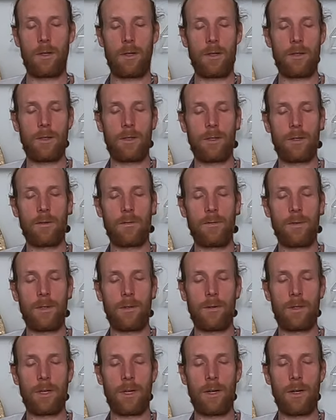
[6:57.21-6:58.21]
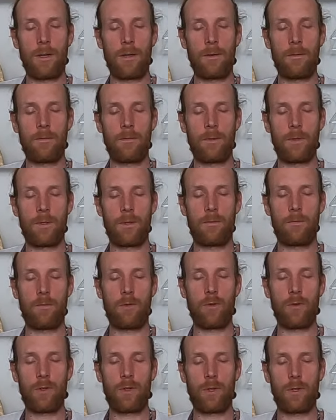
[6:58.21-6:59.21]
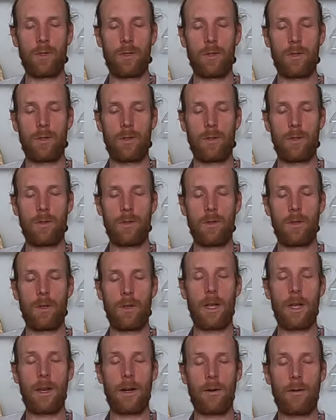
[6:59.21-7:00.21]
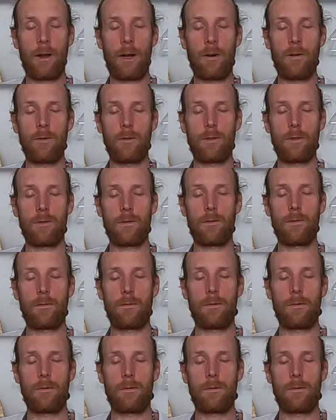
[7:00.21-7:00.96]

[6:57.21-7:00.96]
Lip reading: And just a few times, push air out.